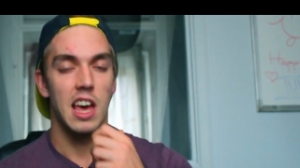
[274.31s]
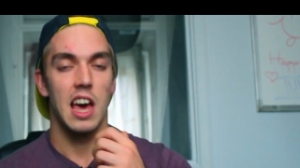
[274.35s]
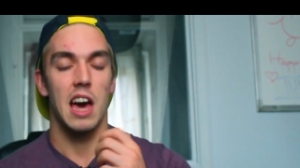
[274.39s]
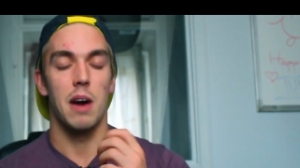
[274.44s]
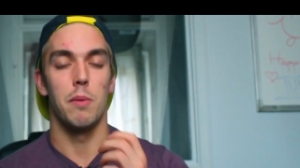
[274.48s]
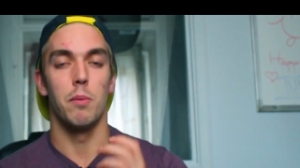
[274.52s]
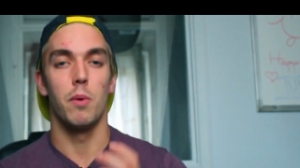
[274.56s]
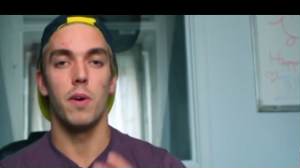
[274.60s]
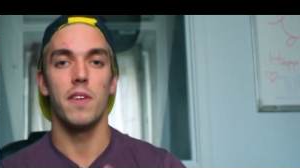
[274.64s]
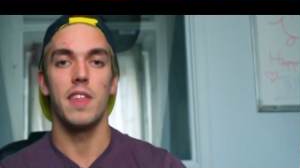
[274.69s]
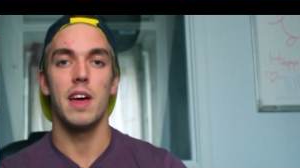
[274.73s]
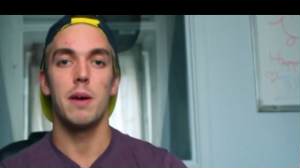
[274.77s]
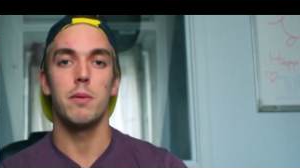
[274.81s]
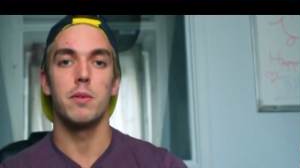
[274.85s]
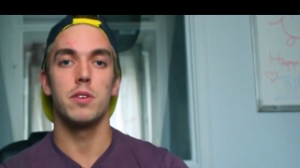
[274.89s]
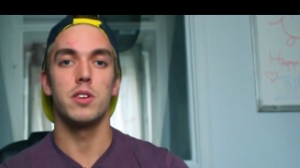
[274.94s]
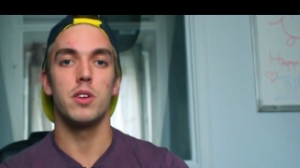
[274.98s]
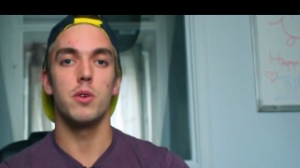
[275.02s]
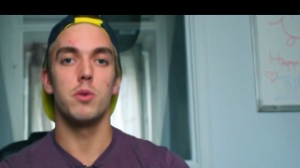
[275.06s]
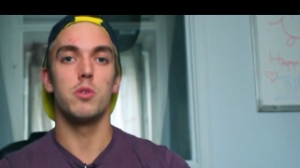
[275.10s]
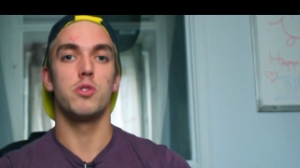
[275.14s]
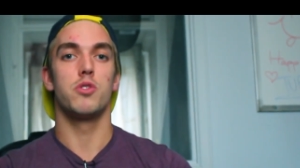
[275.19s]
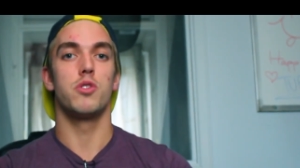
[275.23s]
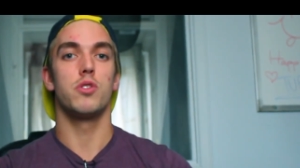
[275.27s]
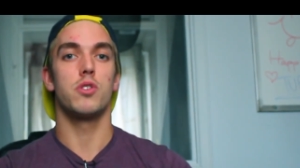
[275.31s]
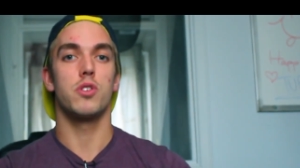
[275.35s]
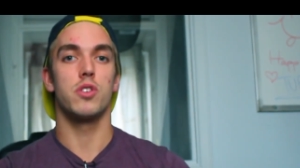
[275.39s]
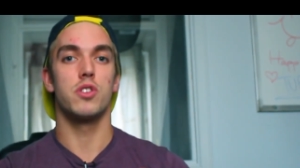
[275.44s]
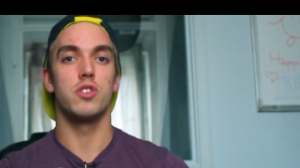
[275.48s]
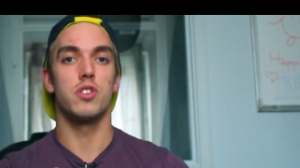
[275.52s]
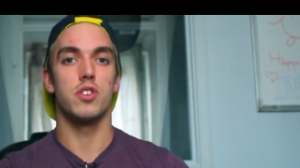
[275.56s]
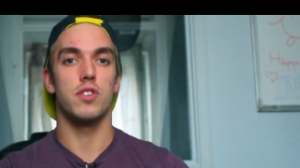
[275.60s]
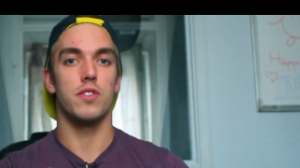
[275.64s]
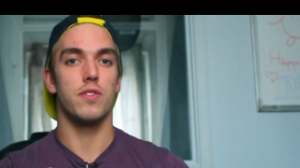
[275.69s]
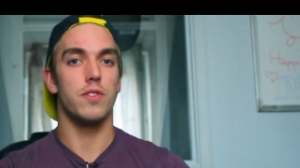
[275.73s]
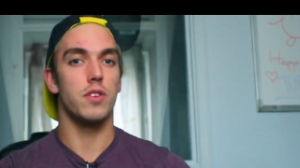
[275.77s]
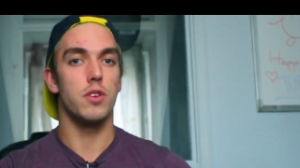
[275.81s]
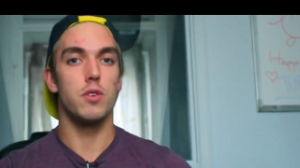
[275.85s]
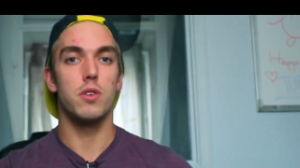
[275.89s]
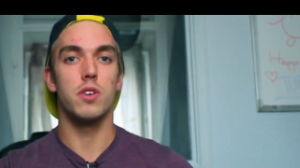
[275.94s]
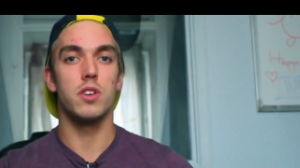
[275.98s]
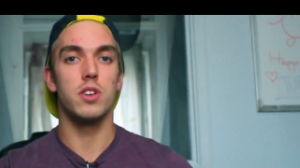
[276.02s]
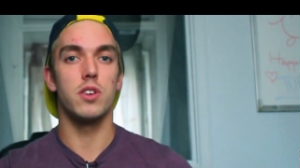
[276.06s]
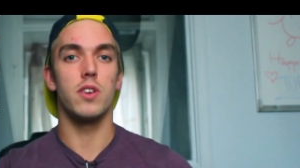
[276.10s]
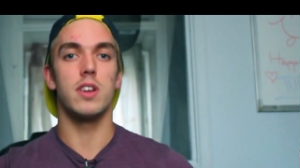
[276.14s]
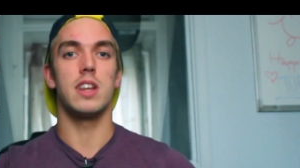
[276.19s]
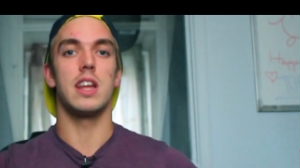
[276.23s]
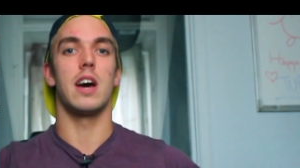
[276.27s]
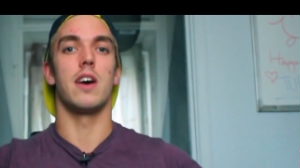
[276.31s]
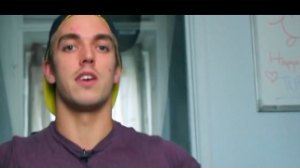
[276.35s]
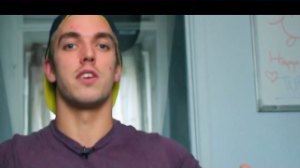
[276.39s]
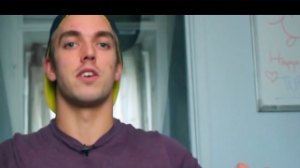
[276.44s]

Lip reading: And what that would do is you can do it now.